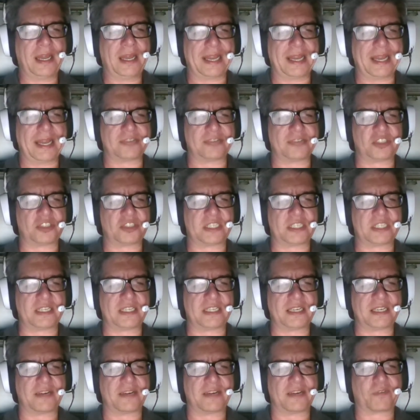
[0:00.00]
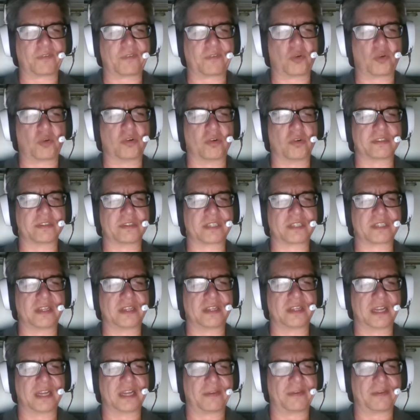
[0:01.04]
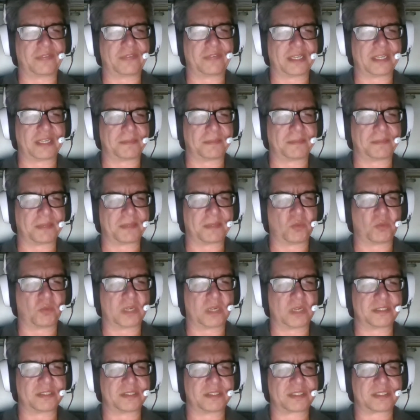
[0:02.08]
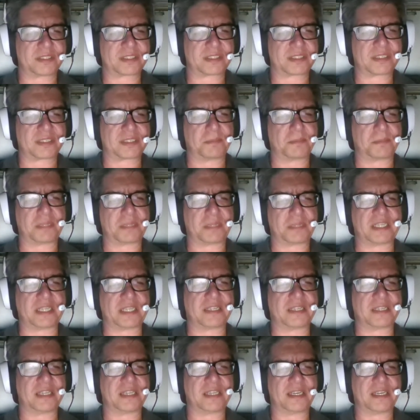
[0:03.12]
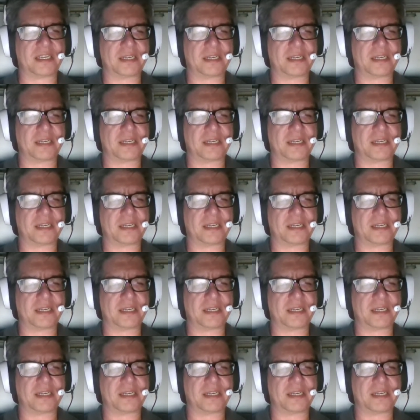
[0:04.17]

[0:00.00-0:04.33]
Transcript: And she, of course, loved him at once, completely.